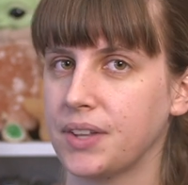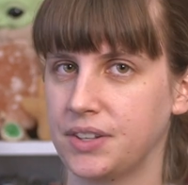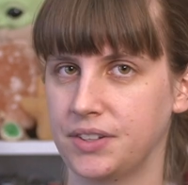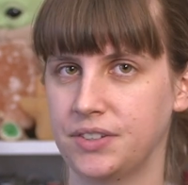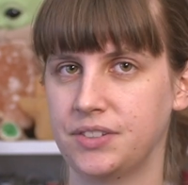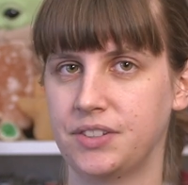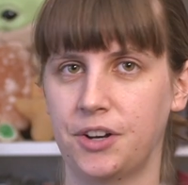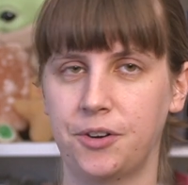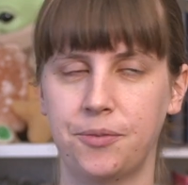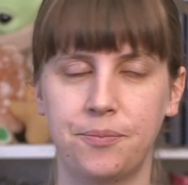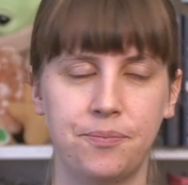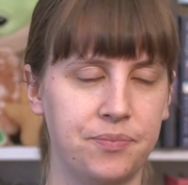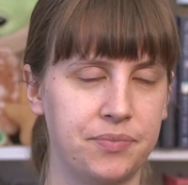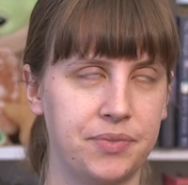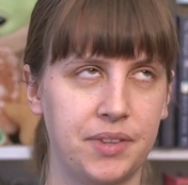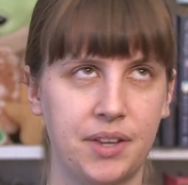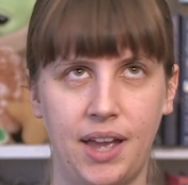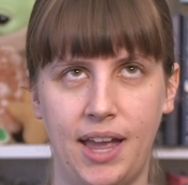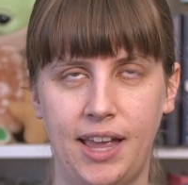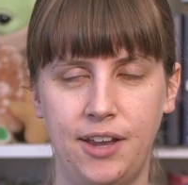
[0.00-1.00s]
So,
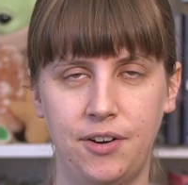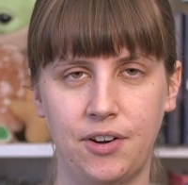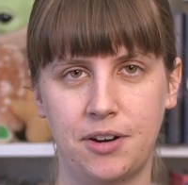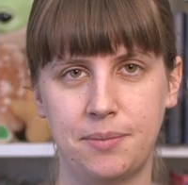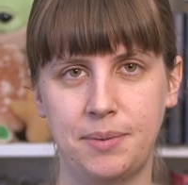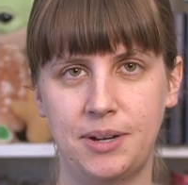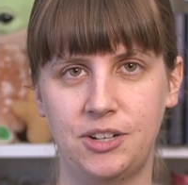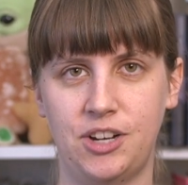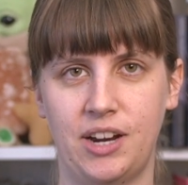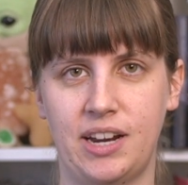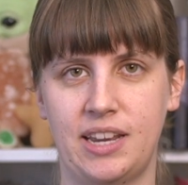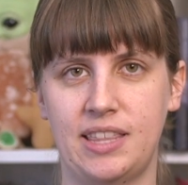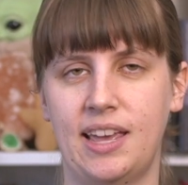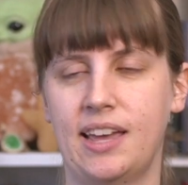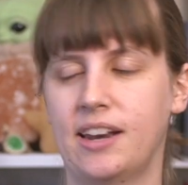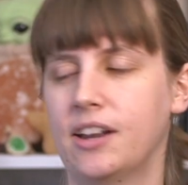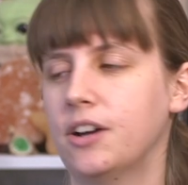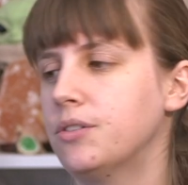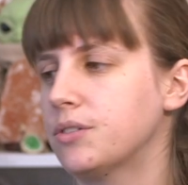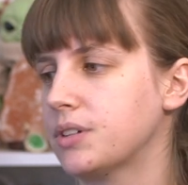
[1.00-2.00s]
highly recommend checking that
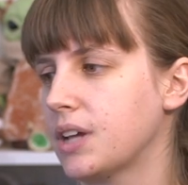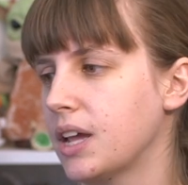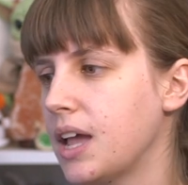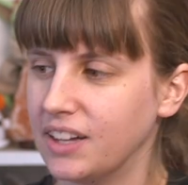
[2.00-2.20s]
out.